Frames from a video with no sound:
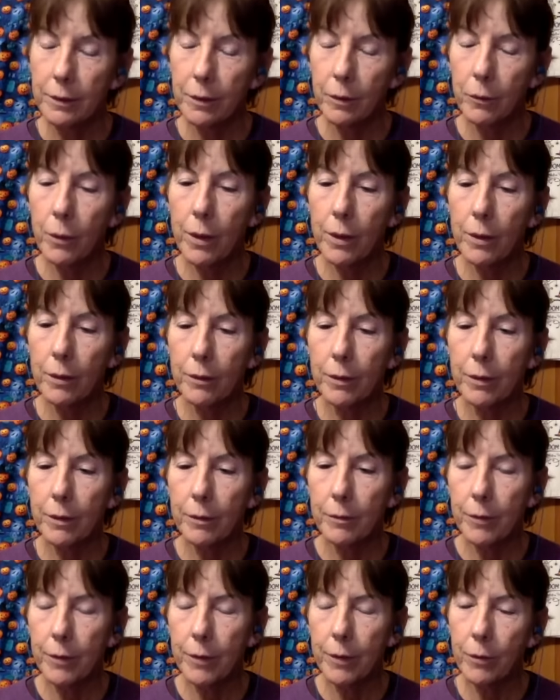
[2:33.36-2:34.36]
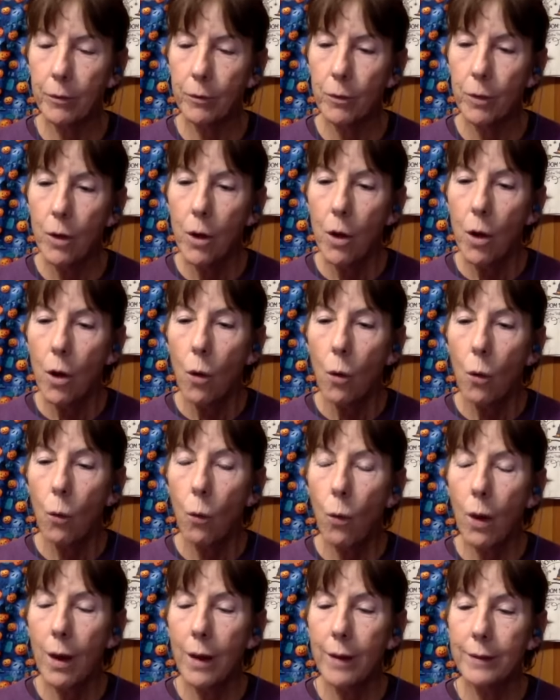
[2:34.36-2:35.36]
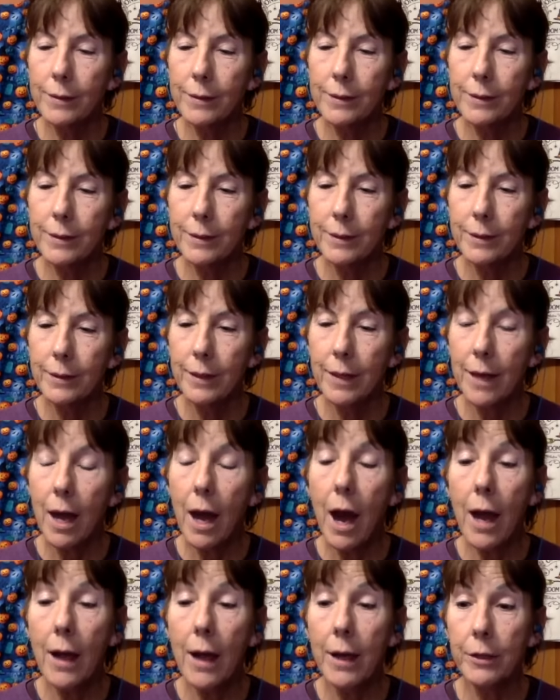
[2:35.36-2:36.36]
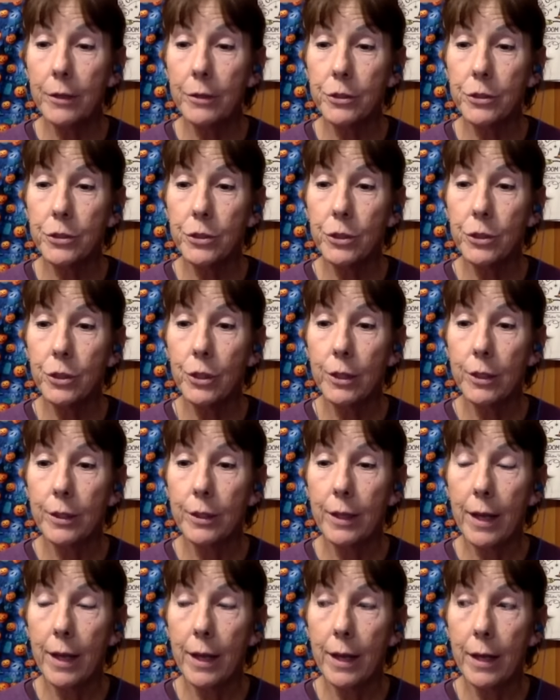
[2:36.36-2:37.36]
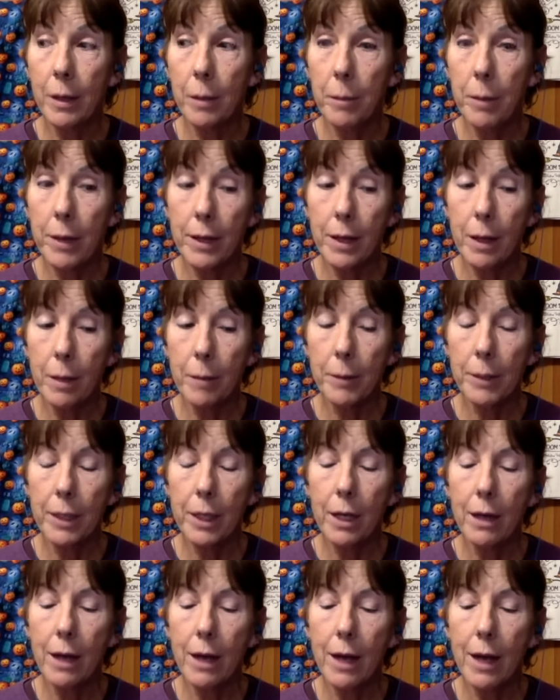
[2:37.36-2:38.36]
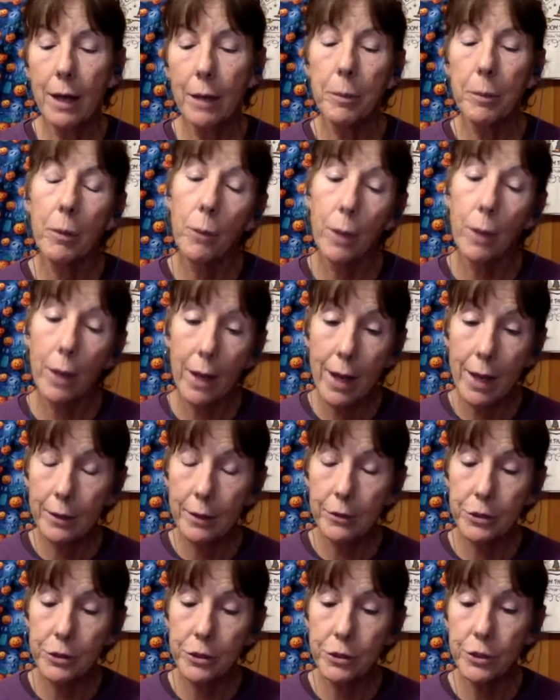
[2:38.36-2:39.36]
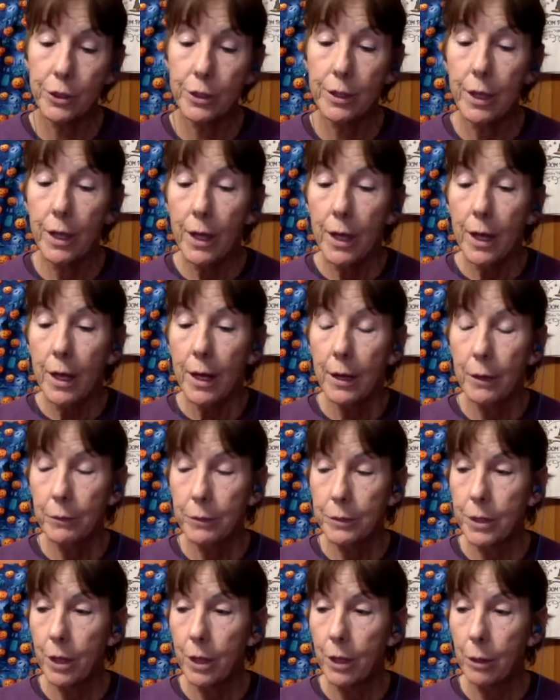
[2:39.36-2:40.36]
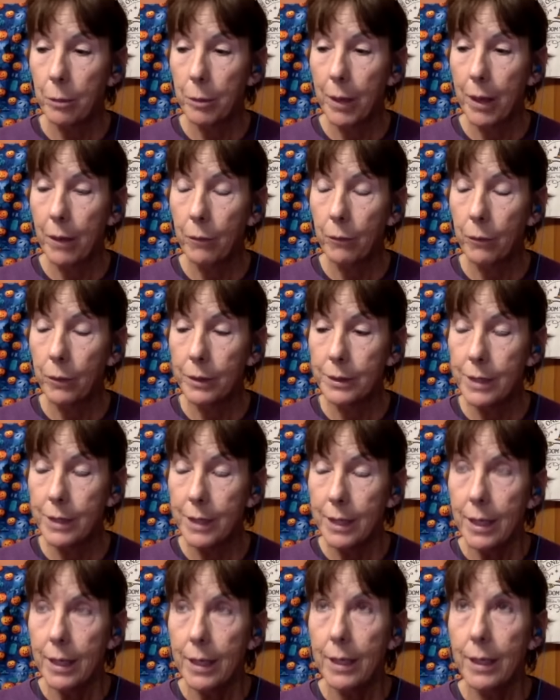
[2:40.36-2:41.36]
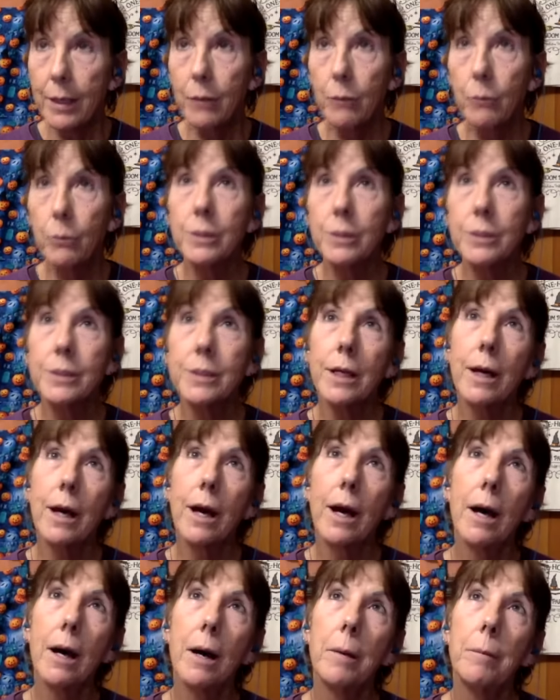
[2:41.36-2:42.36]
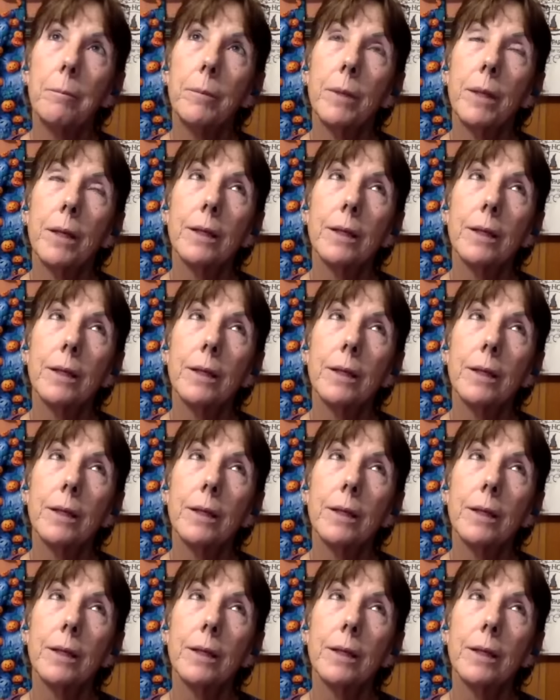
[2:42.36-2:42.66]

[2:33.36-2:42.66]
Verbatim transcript: Well, what I understood, and it might not be correct, but what I understood it was all about was it was, um,